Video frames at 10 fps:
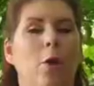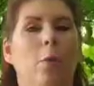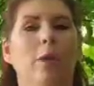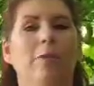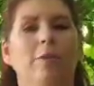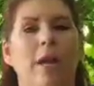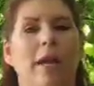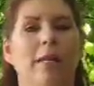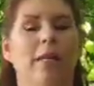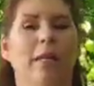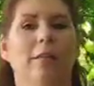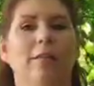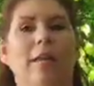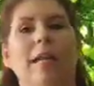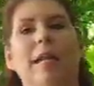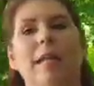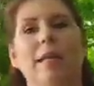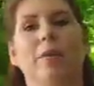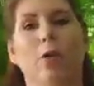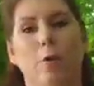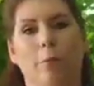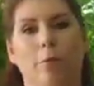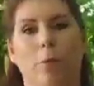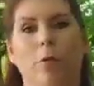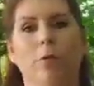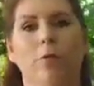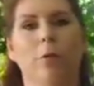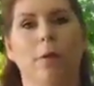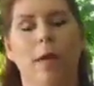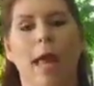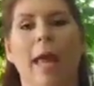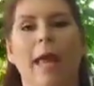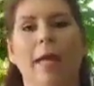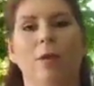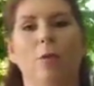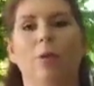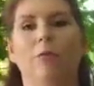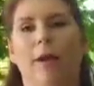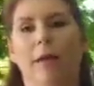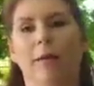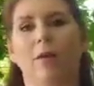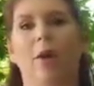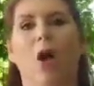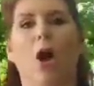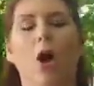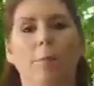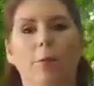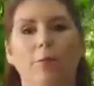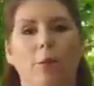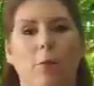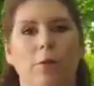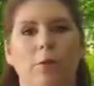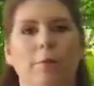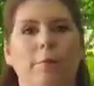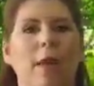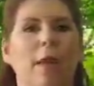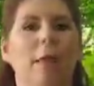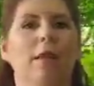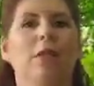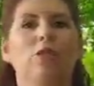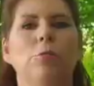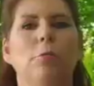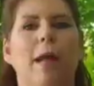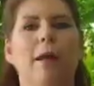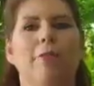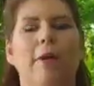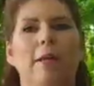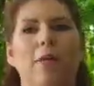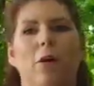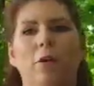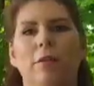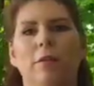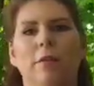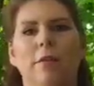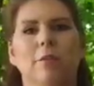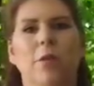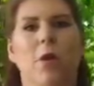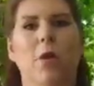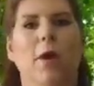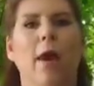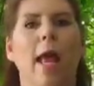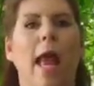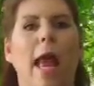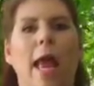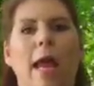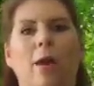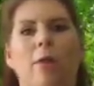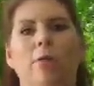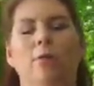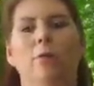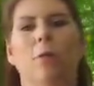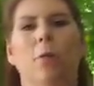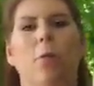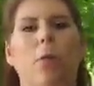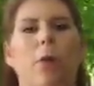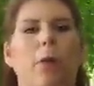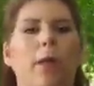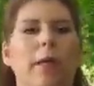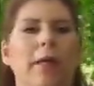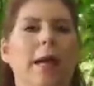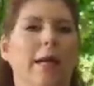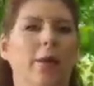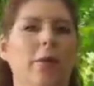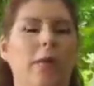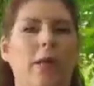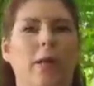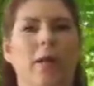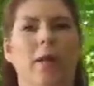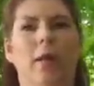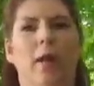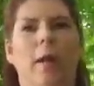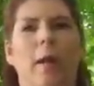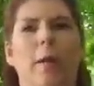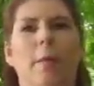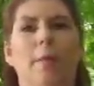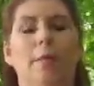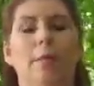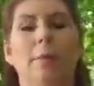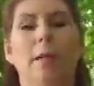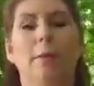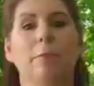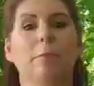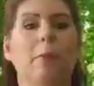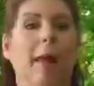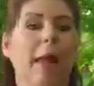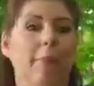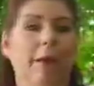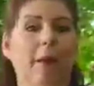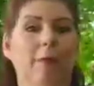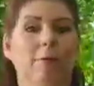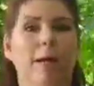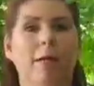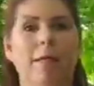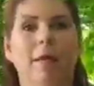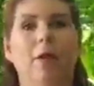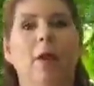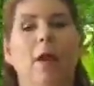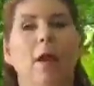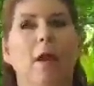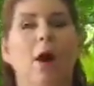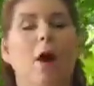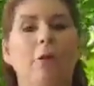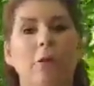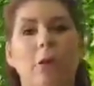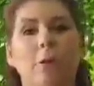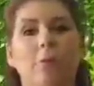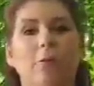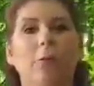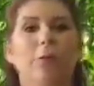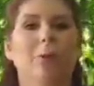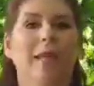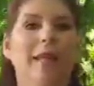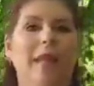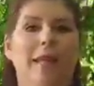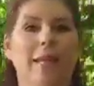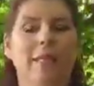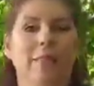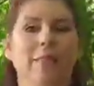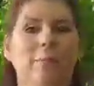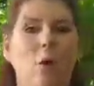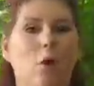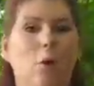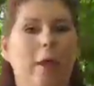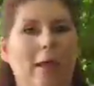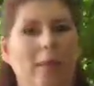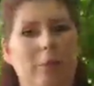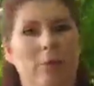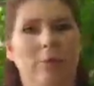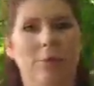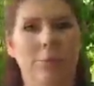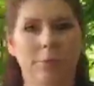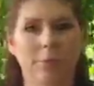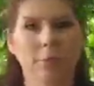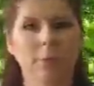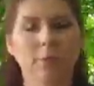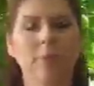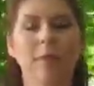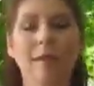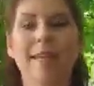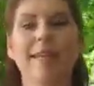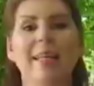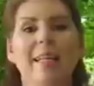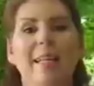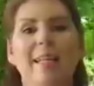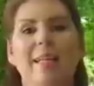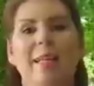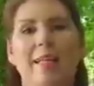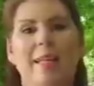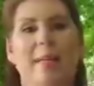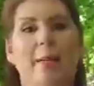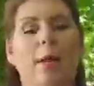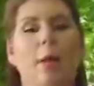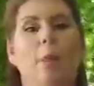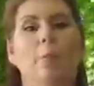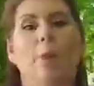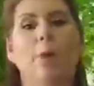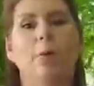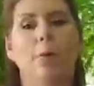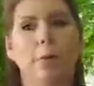we find things that eat herbivores, and we find omnivores. Things you might find on this list are owls or coyote, sometimes black bear, right? They're often herbivores, but they can eat small animals. Anything that can eat both